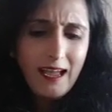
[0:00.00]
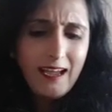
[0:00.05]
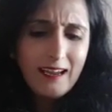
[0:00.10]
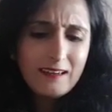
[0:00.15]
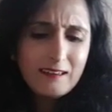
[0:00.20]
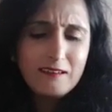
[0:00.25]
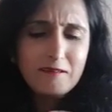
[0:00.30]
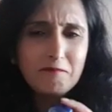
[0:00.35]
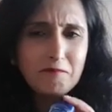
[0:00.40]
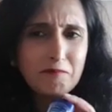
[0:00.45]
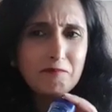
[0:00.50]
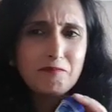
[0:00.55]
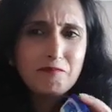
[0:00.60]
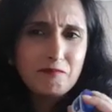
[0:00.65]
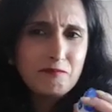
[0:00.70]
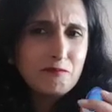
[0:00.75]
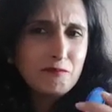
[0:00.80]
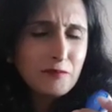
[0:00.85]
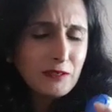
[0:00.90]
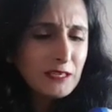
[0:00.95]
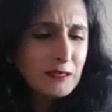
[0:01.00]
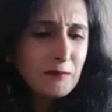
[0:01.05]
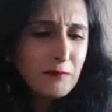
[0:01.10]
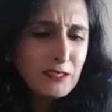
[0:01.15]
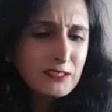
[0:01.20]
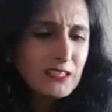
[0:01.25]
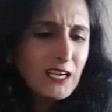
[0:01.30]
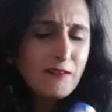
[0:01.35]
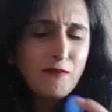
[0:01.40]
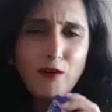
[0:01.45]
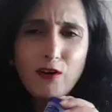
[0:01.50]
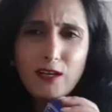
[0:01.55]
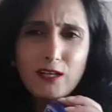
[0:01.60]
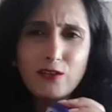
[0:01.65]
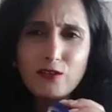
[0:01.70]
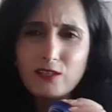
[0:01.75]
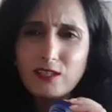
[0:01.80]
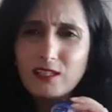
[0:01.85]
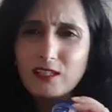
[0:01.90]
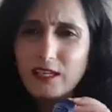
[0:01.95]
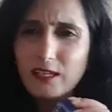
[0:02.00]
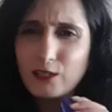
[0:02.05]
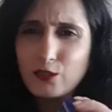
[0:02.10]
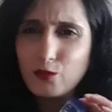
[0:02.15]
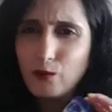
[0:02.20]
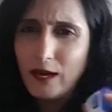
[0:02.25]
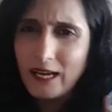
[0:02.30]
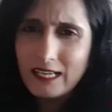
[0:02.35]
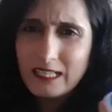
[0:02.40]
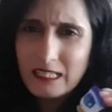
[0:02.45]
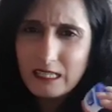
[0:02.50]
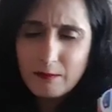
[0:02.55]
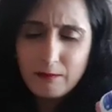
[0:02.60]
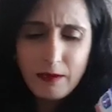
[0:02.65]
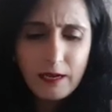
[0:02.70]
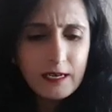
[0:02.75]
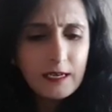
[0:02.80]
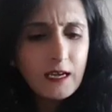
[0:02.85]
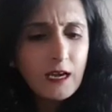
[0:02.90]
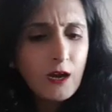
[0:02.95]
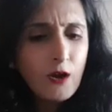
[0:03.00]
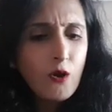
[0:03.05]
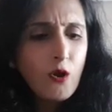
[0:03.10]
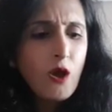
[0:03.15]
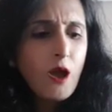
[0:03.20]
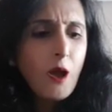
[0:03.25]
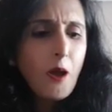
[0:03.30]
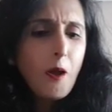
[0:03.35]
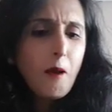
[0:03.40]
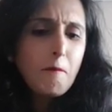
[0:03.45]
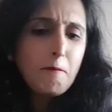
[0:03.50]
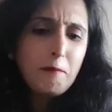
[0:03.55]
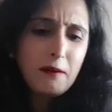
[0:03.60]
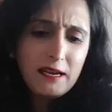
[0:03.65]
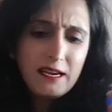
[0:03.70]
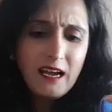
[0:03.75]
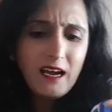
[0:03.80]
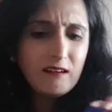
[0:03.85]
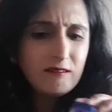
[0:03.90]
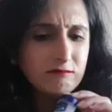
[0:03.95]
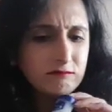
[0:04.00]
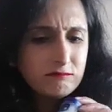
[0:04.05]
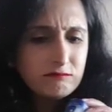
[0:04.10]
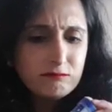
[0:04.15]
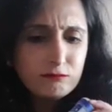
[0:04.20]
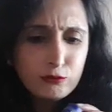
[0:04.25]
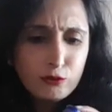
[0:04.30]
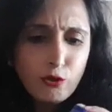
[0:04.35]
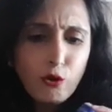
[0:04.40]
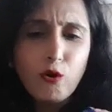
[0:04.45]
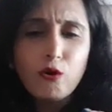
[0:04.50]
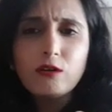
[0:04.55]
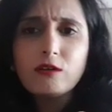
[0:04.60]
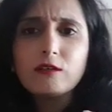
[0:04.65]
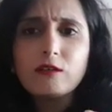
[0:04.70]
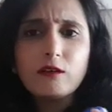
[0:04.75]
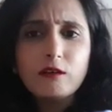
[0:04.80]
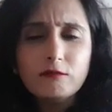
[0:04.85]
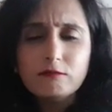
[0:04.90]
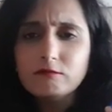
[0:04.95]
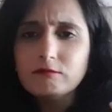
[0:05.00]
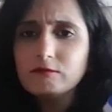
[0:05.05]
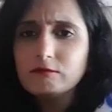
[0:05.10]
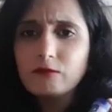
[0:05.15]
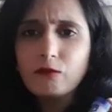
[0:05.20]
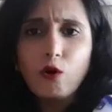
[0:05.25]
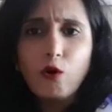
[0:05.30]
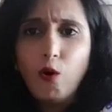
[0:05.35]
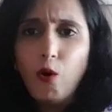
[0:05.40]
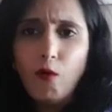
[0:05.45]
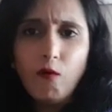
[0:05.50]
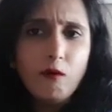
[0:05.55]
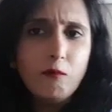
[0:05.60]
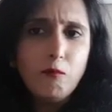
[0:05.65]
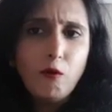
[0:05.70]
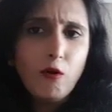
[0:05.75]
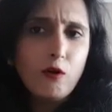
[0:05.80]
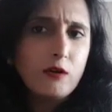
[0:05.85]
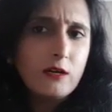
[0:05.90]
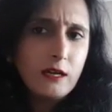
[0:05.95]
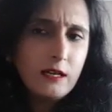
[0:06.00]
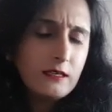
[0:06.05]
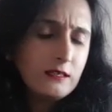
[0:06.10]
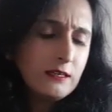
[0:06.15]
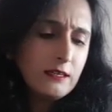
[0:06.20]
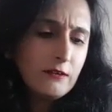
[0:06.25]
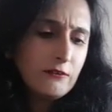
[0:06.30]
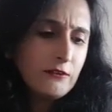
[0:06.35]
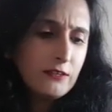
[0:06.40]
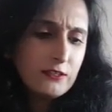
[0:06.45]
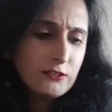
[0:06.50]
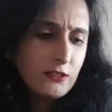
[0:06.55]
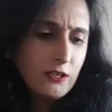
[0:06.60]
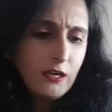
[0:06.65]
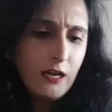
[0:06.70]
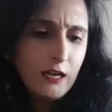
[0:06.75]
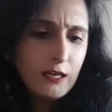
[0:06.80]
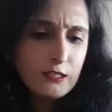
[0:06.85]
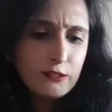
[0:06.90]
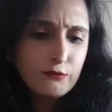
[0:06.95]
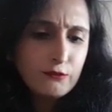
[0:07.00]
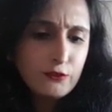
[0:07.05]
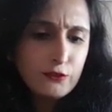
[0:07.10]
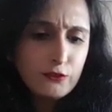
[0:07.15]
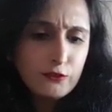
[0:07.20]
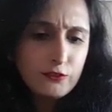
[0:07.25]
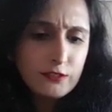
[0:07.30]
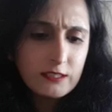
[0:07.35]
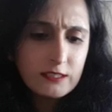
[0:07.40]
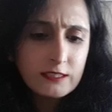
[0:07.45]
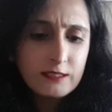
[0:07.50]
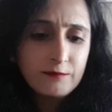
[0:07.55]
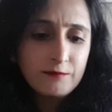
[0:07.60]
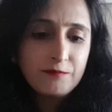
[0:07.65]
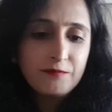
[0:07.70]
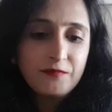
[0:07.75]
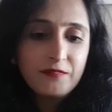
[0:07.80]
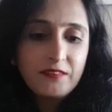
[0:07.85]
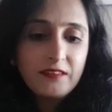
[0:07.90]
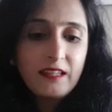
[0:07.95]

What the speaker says: And pretty much I've only used this like twice by now. But yeah, don't go overboard and increase your luggage for no reason.